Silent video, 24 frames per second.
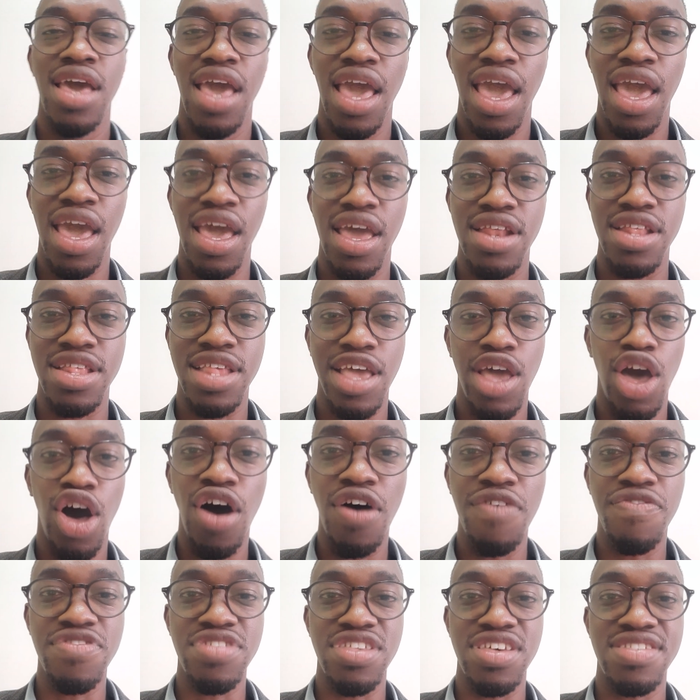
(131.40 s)
and they
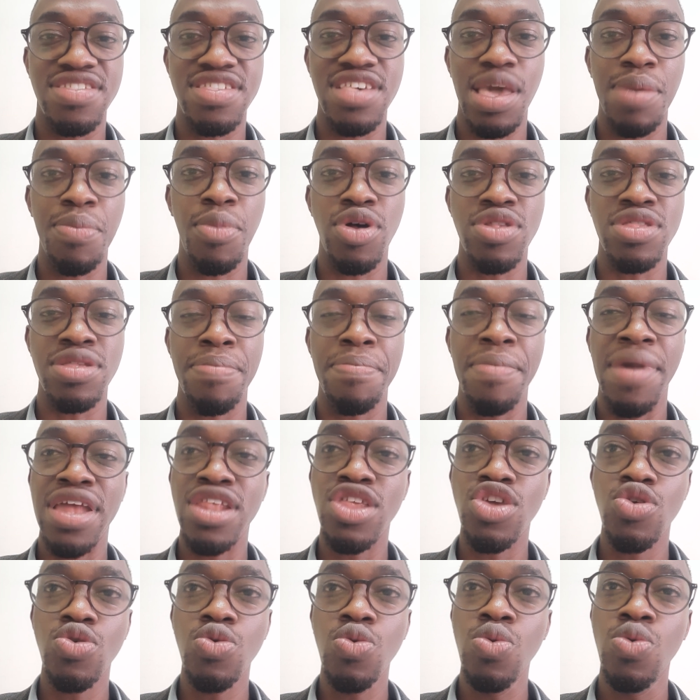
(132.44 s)
offer the same on the
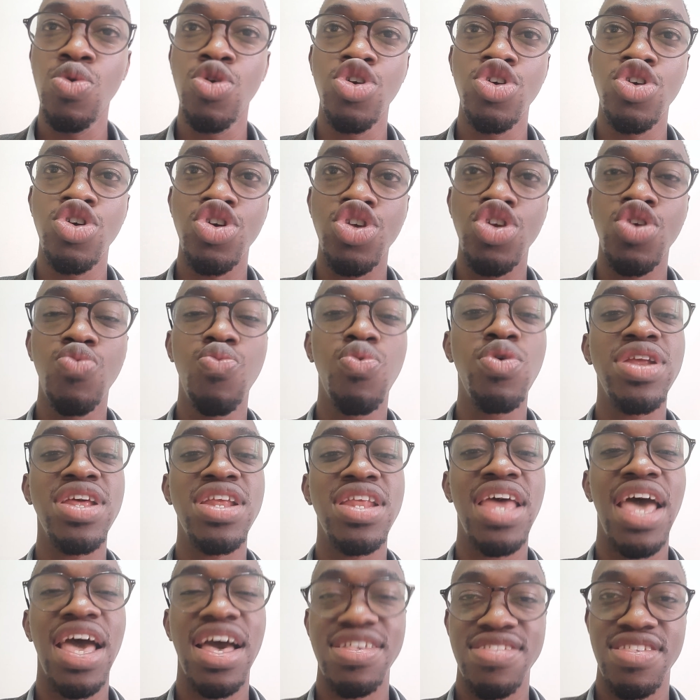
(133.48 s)
menu, you
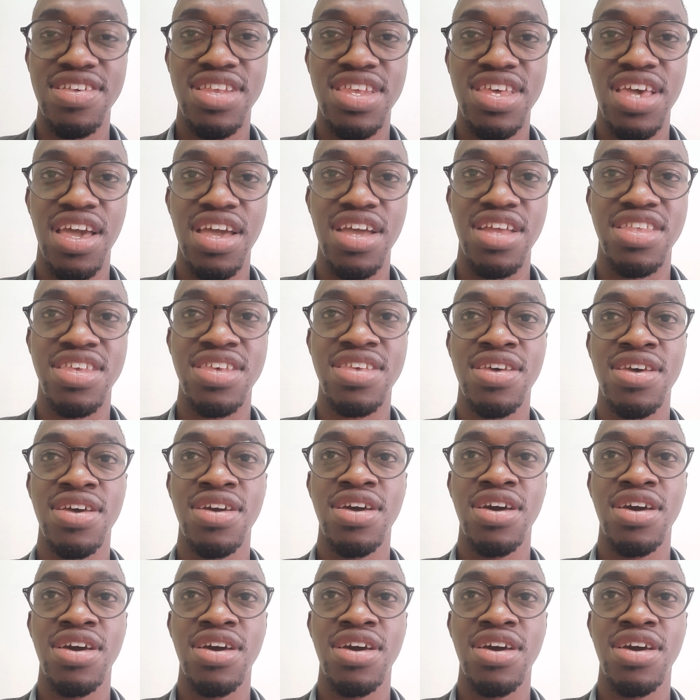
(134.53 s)
wouldn't hesitate